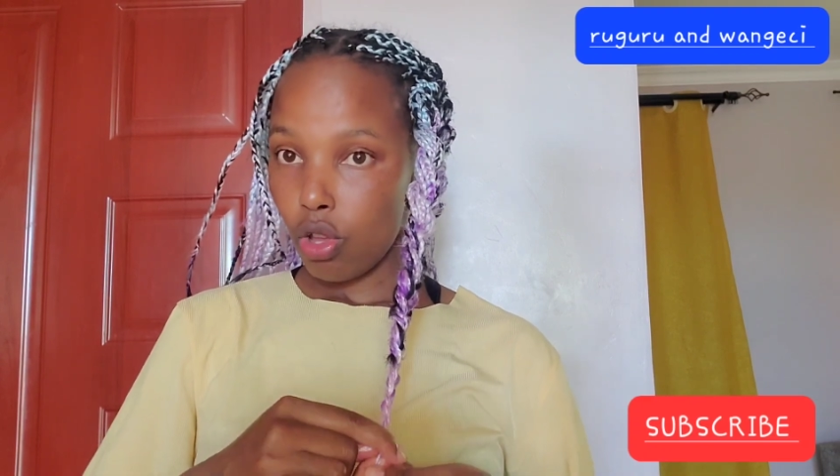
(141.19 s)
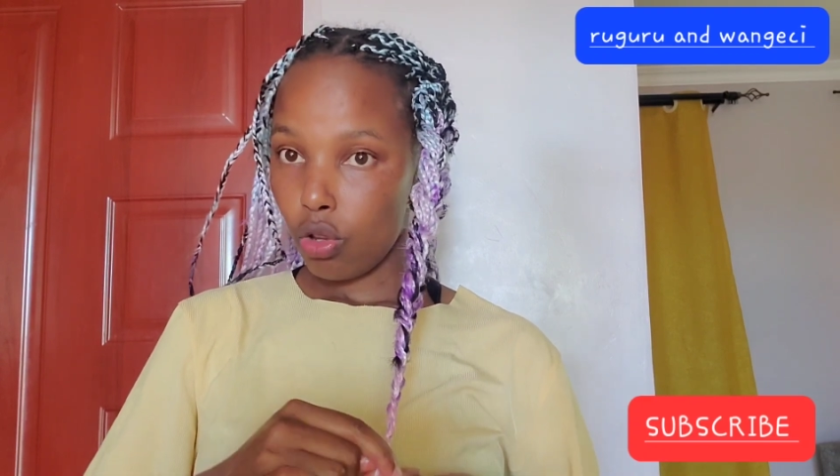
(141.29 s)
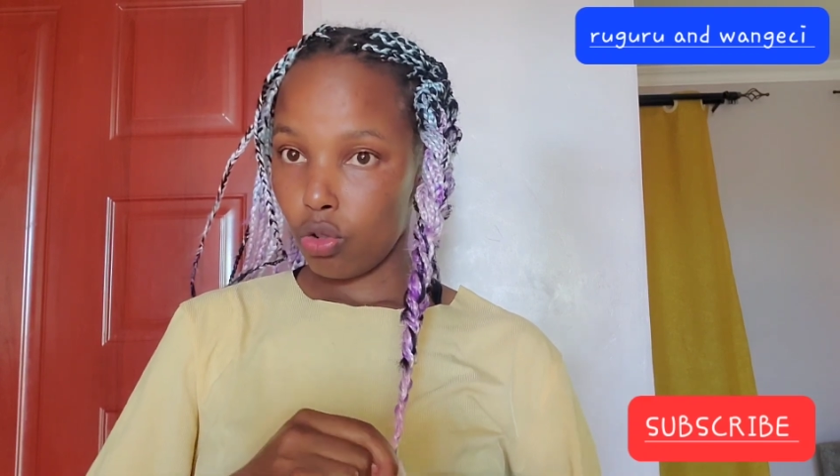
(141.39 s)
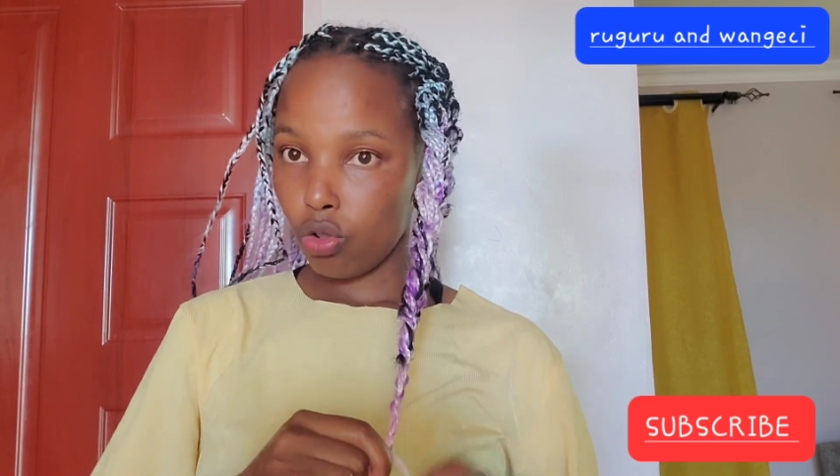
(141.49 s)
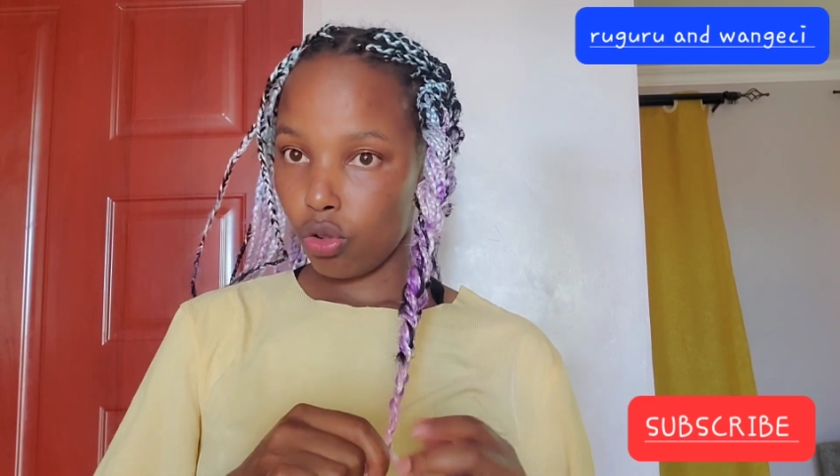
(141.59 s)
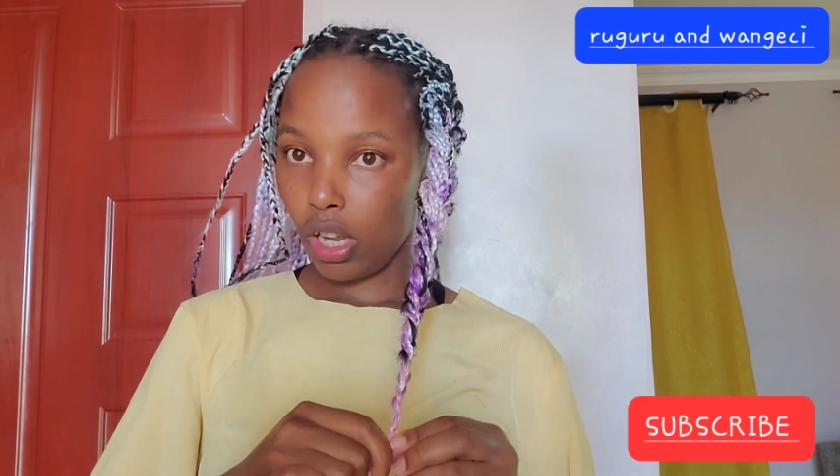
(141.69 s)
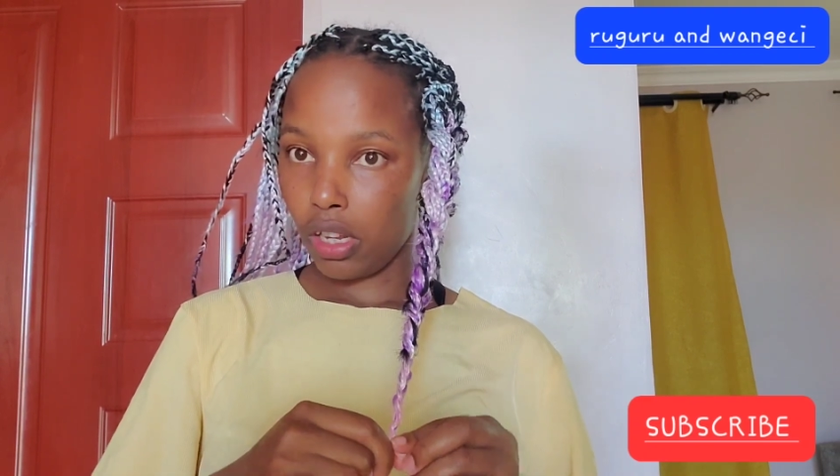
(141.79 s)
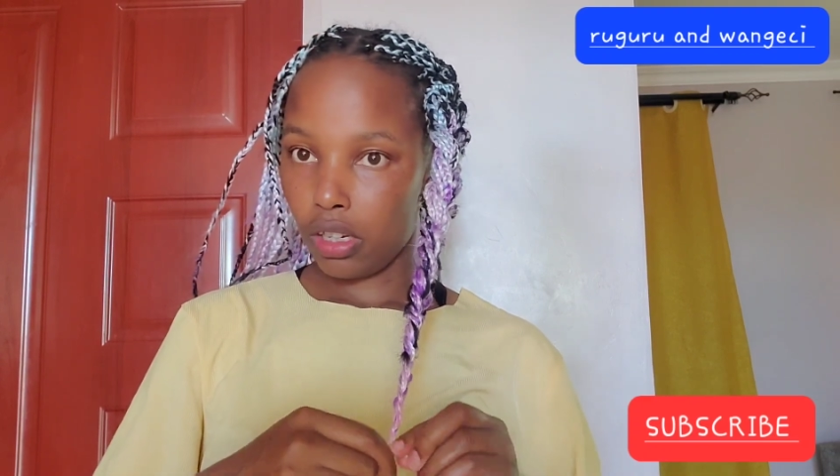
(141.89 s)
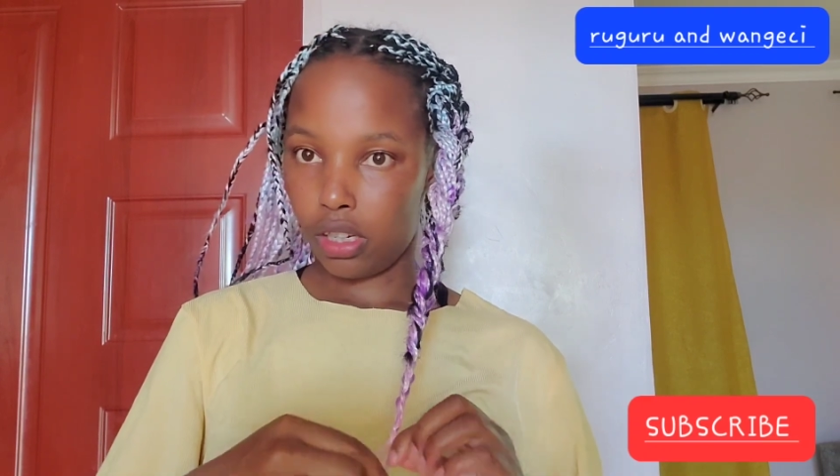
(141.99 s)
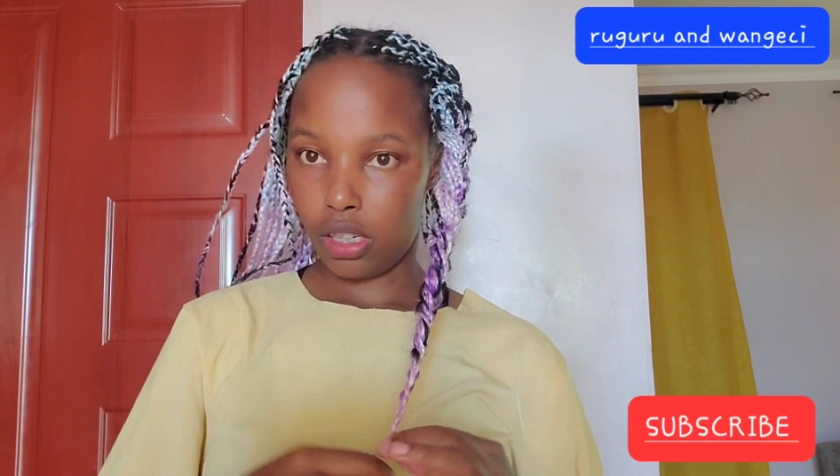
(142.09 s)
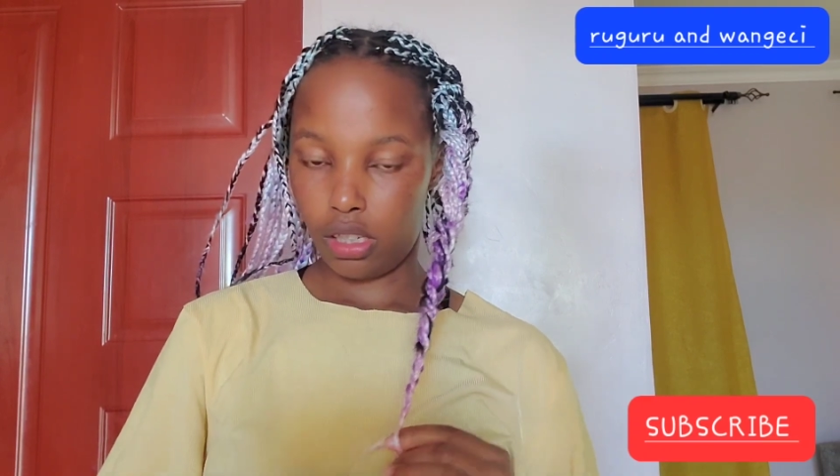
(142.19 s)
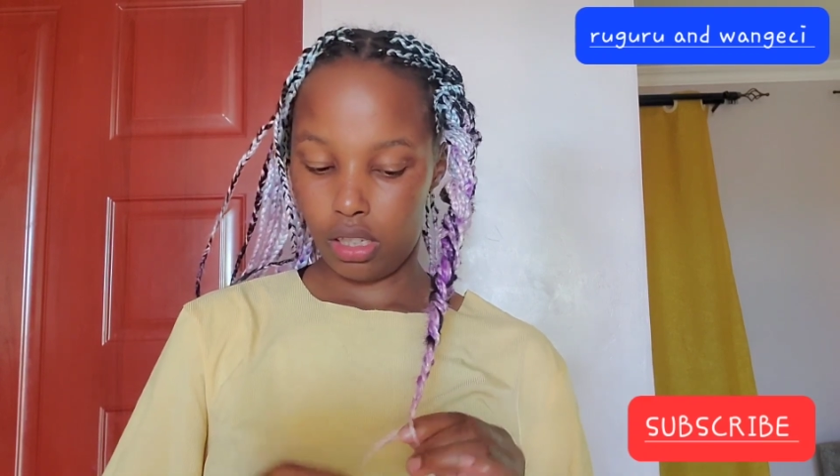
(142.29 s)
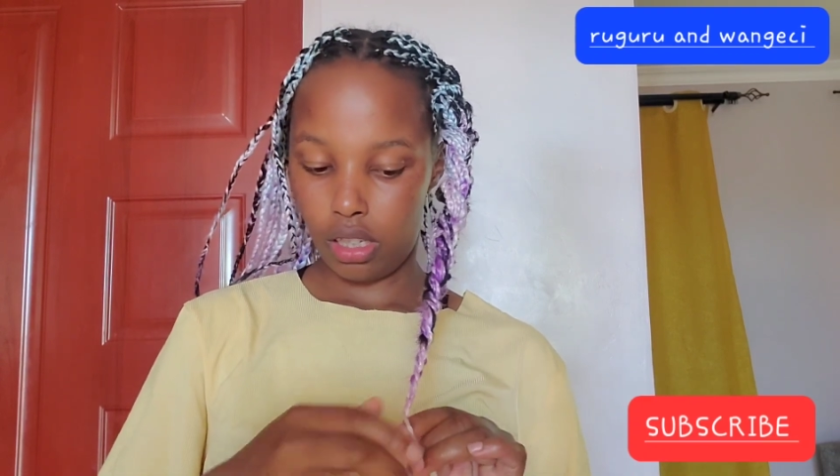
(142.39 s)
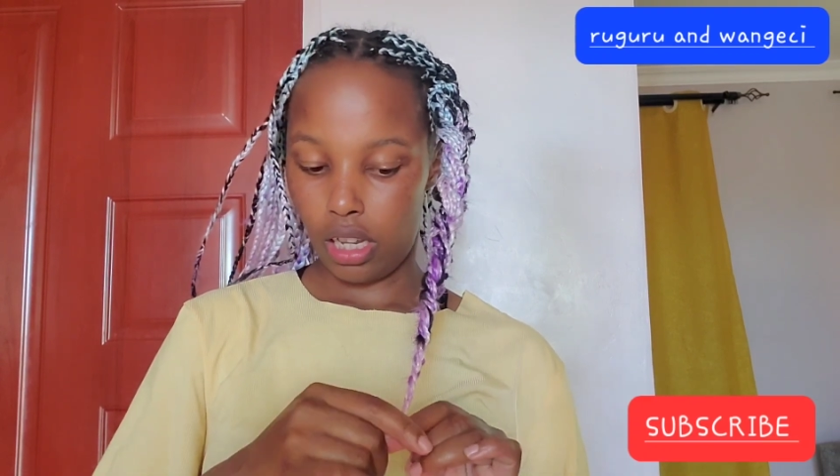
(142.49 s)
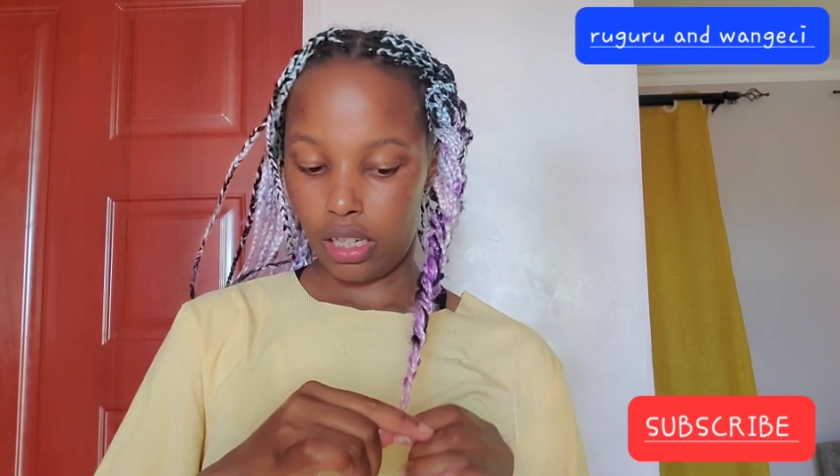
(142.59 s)
you too
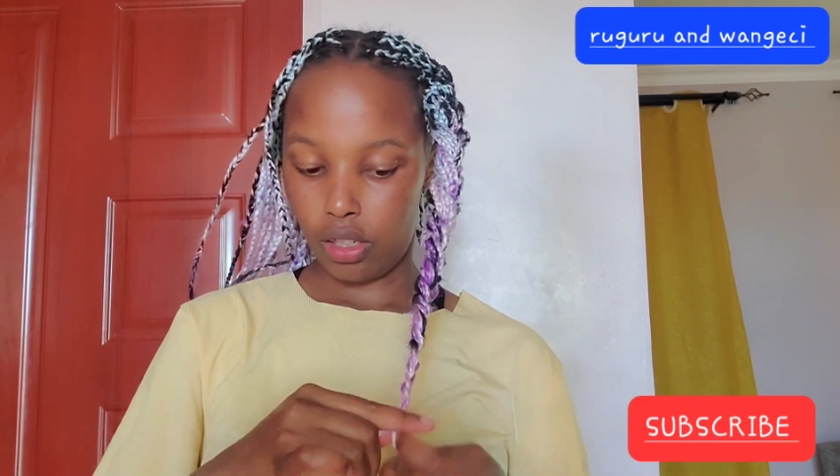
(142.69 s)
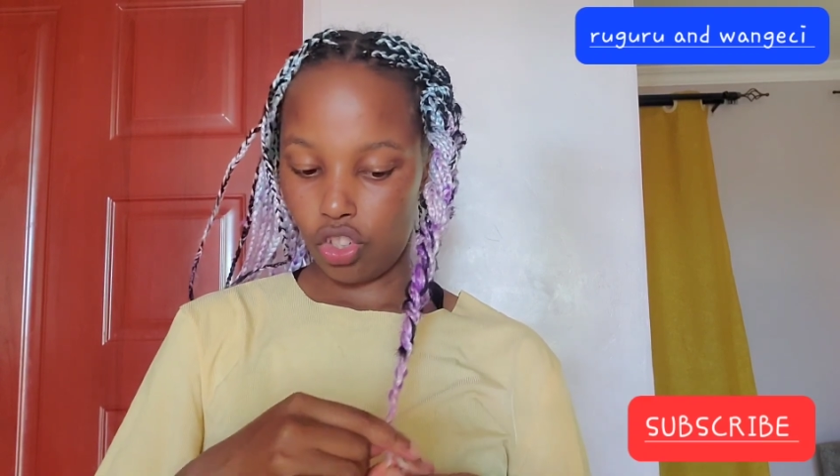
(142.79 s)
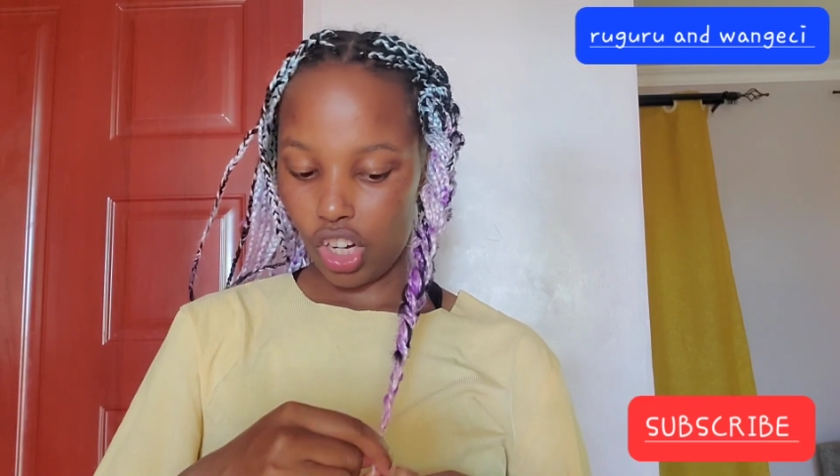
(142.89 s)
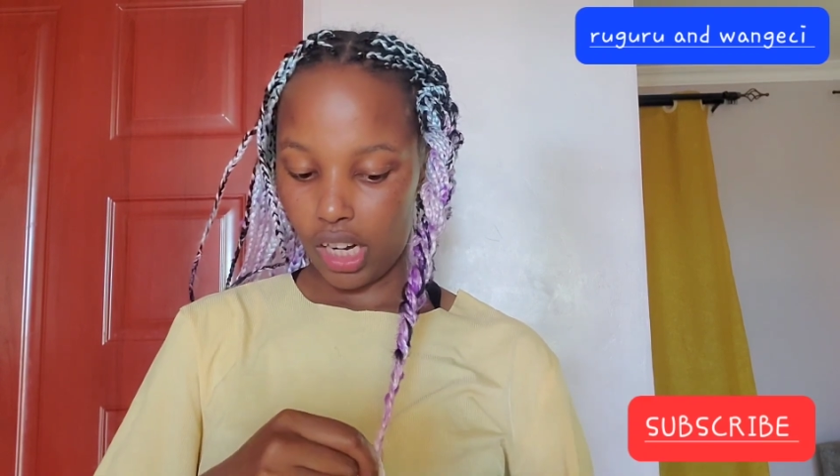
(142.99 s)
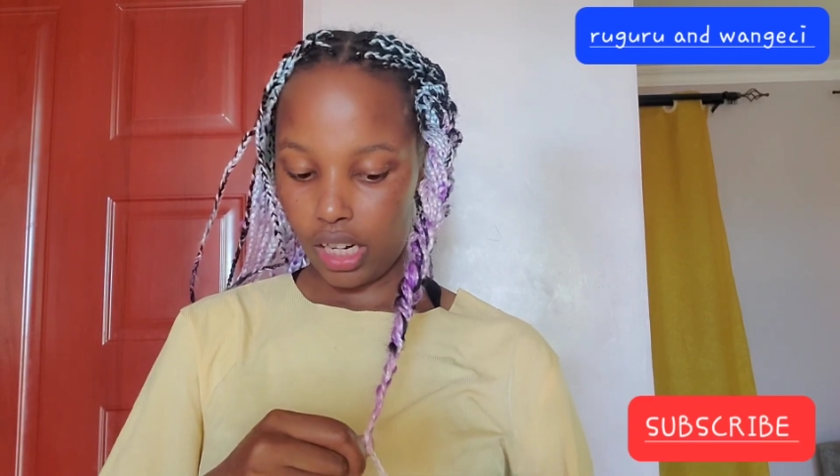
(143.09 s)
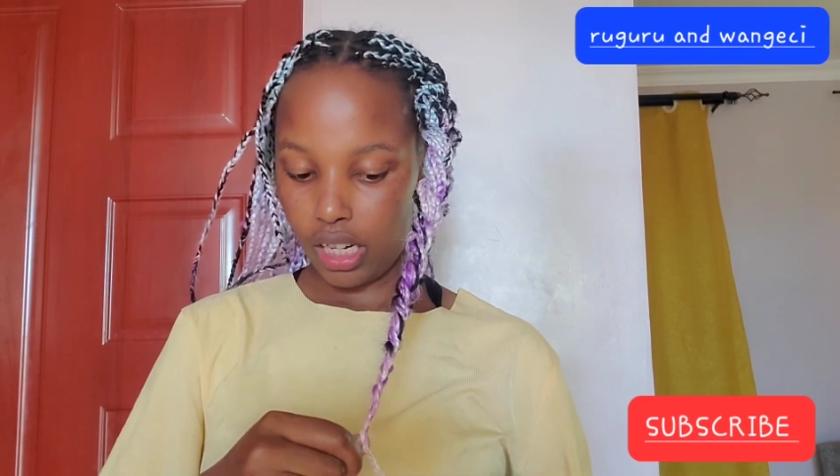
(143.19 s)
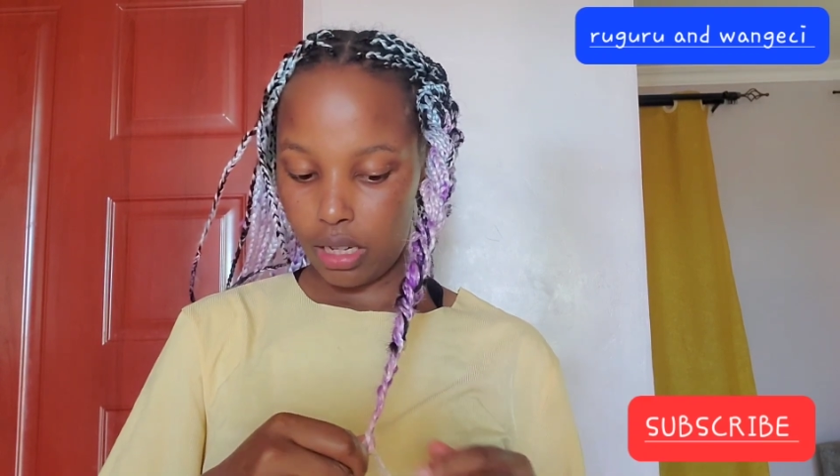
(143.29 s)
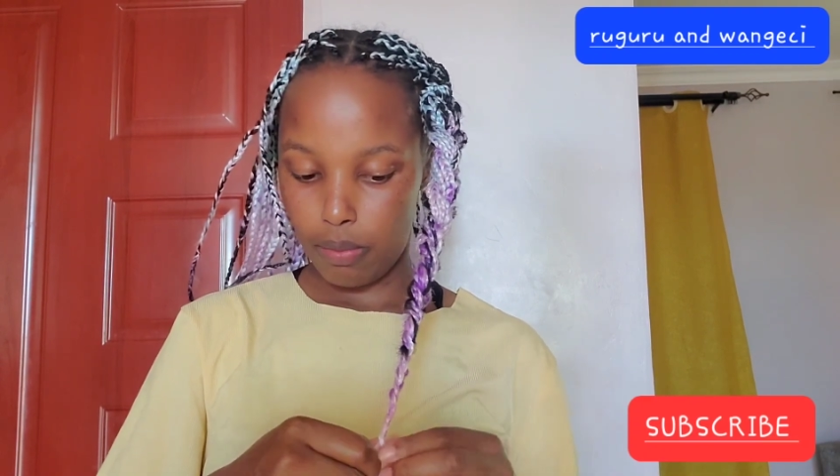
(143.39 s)
can try.